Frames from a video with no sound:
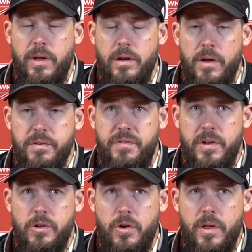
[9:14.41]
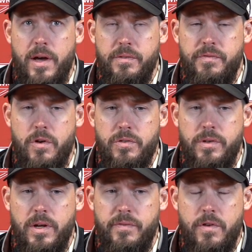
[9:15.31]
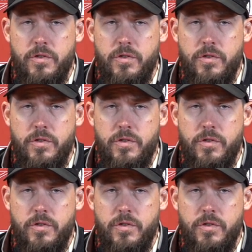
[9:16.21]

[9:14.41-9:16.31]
getting off the field early on the